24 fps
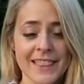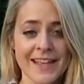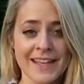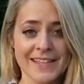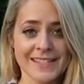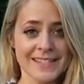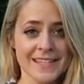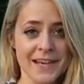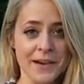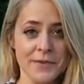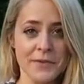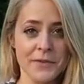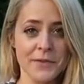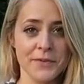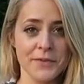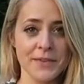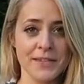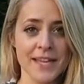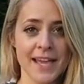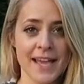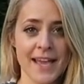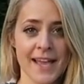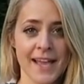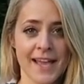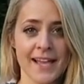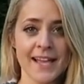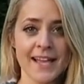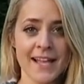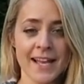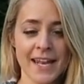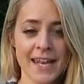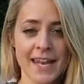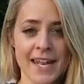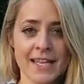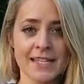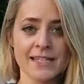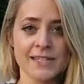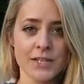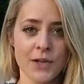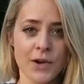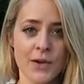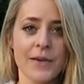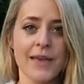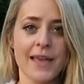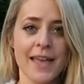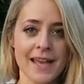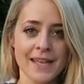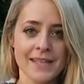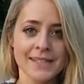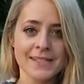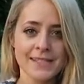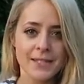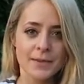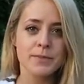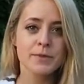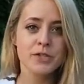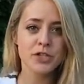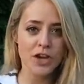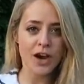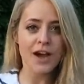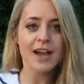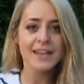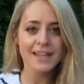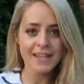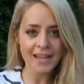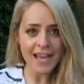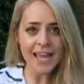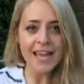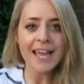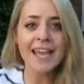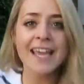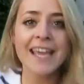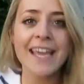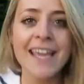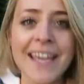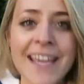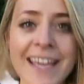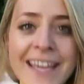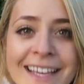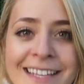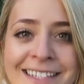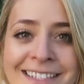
That's the outfit of the day. Let's go and get some Chinese.